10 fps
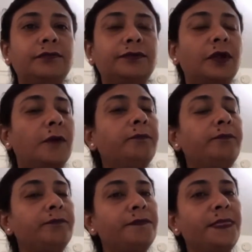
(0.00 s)
from
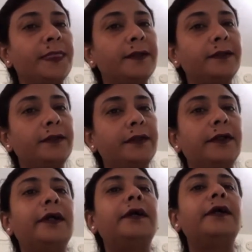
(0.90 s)

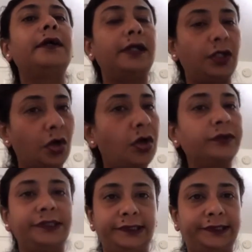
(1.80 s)
a
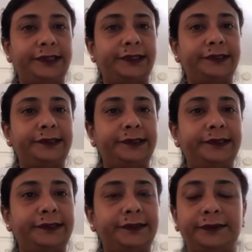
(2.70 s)
long distance.